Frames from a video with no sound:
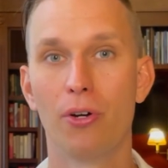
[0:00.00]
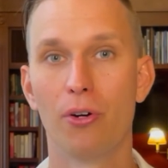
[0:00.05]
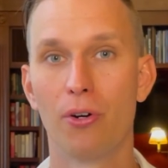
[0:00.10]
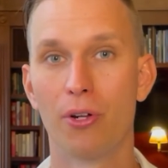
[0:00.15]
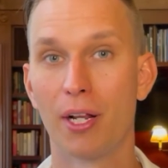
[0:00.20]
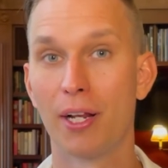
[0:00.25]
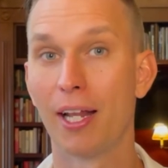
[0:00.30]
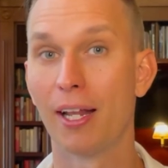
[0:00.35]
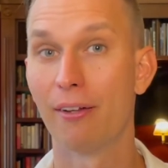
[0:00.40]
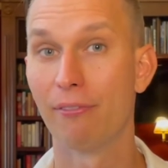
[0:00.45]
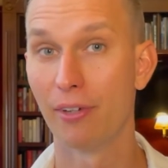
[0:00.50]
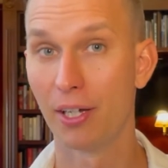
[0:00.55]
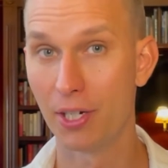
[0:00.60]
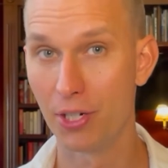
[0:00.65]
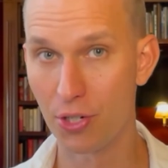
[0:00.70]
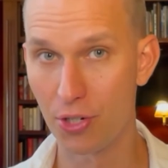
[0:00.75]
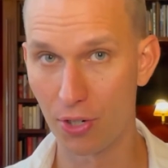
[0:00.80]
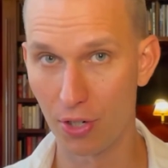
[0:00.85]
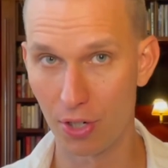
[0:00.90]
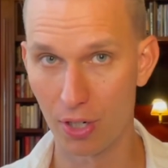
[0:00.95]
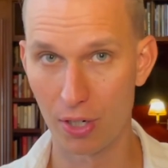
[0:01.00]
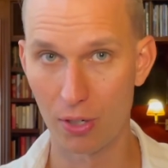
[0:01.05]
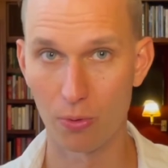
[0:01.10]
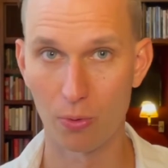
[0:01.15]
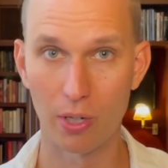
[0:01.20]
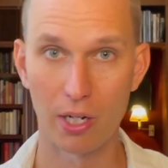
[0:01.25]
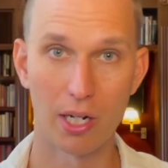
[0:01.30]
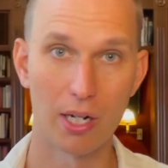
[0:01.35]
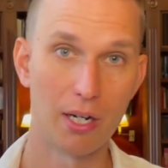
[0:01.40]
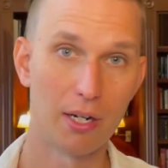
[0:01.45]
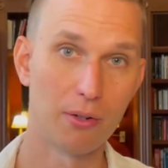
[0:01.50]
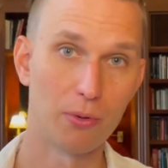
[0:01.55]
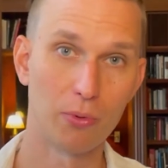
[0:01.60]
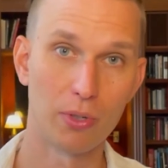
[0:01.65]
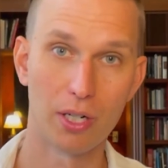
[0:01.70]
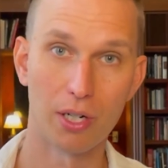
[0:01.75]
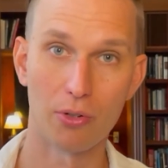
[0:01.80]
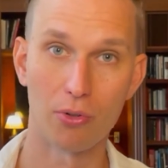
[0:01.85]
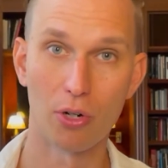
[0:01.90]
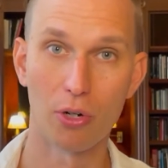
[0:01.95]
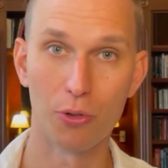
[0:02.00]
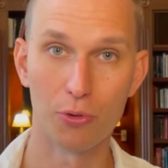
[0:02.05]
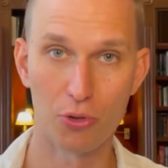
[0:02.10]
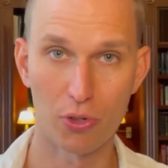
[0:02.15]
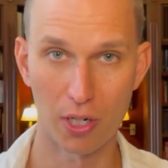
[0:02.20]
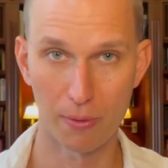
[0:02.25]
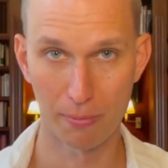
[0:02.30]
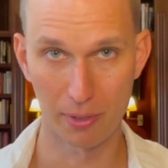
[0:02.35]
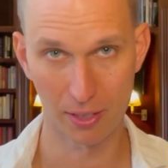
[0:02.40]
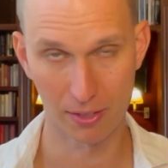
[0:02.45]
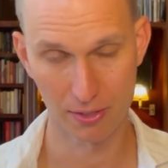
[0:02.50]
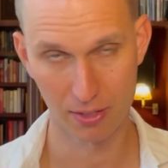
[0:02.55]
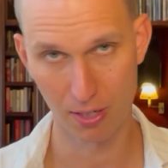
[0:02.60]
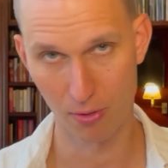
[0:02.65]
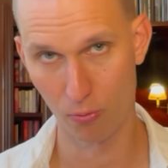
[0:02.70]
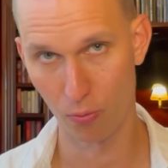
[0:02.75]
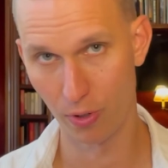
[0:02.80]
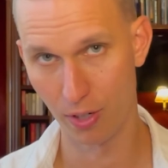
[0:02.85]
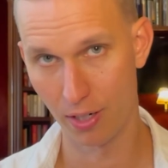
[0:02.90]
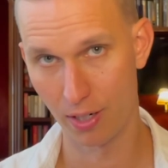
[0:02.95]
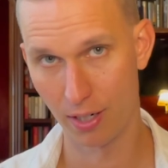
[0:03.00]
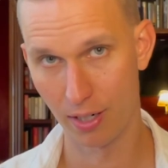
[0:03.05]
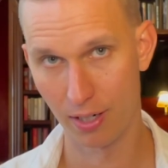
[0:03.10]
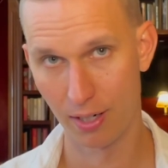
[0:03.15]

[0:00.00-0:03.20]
on an adventure where we are road tripping somewhere,